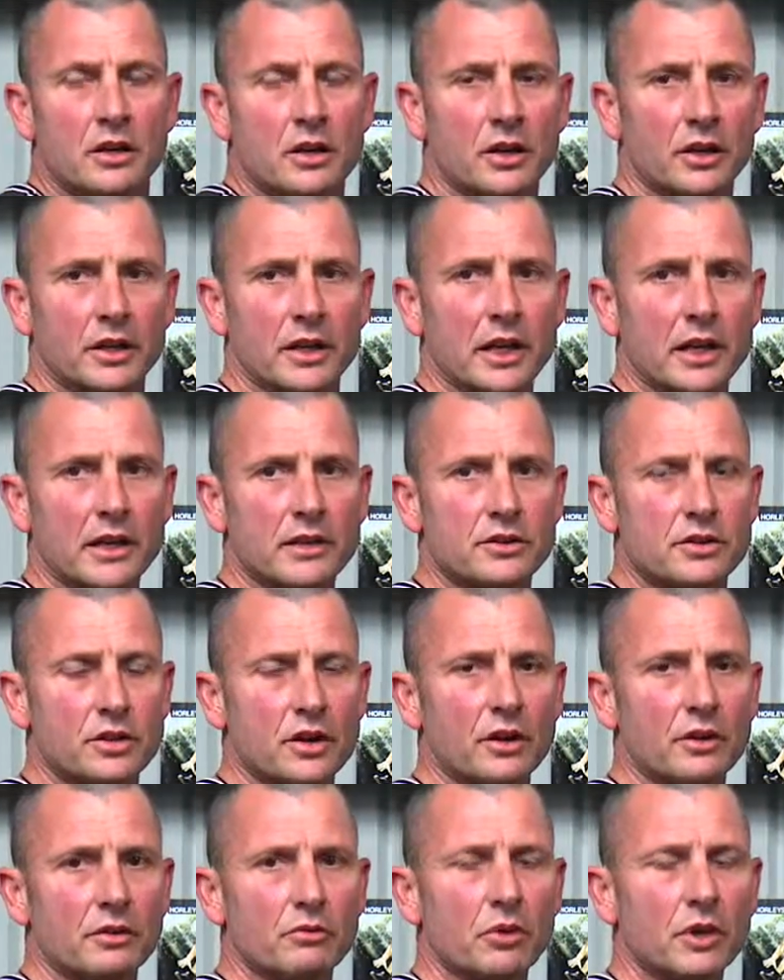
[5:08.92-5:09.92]
Okay,
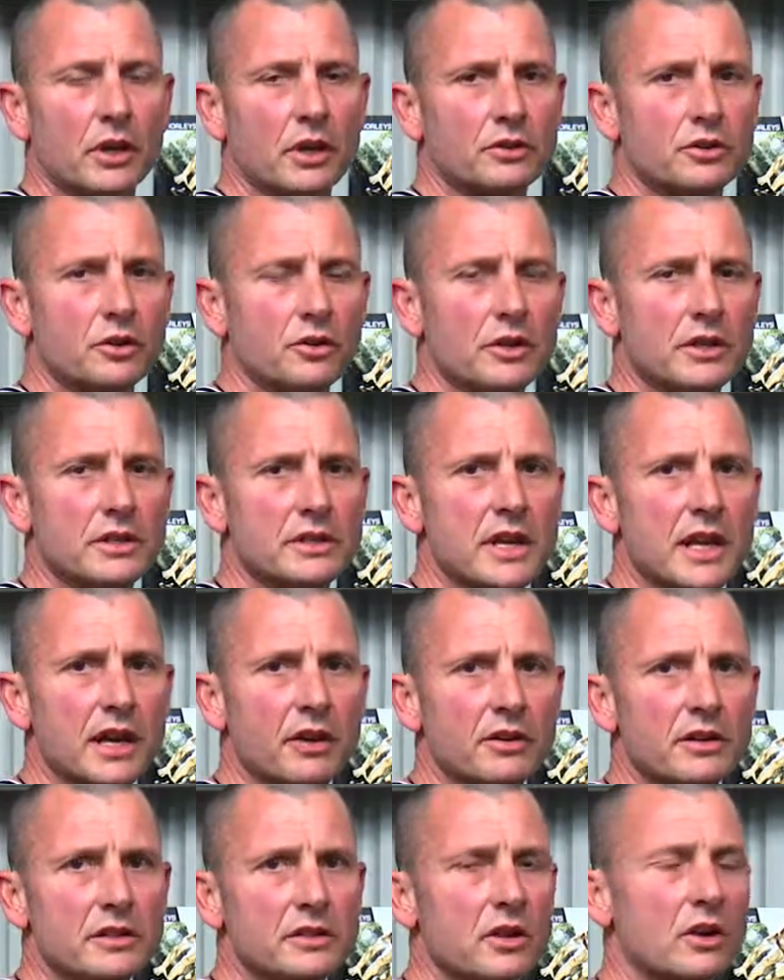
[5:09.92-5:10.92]
so what I'll do is
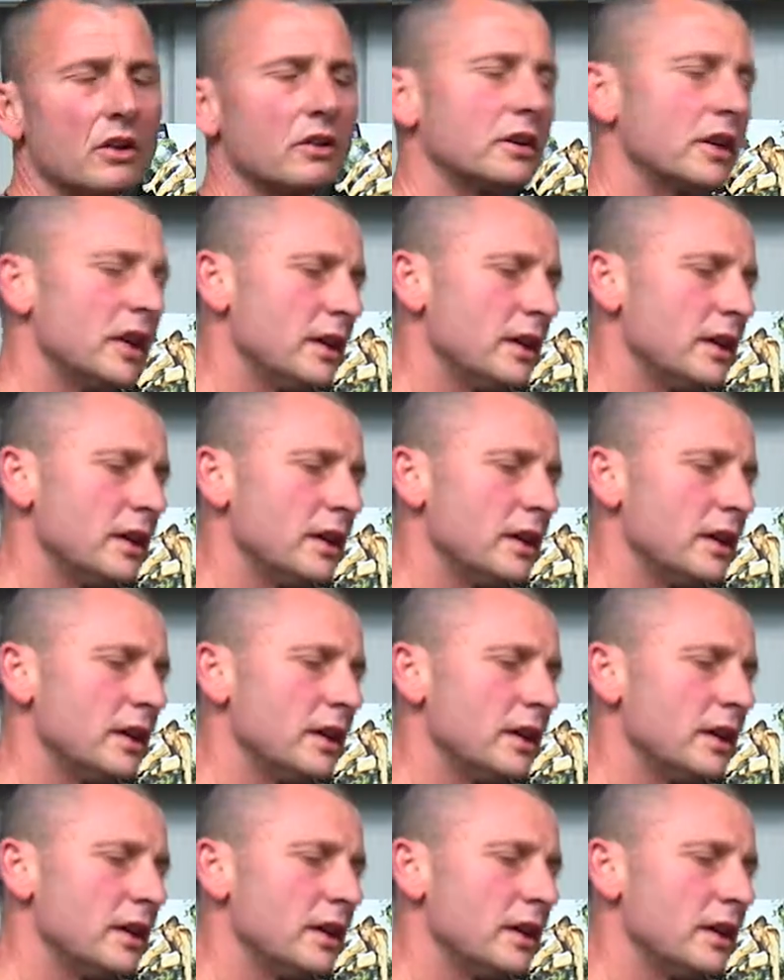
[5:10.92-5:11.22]
now is I'll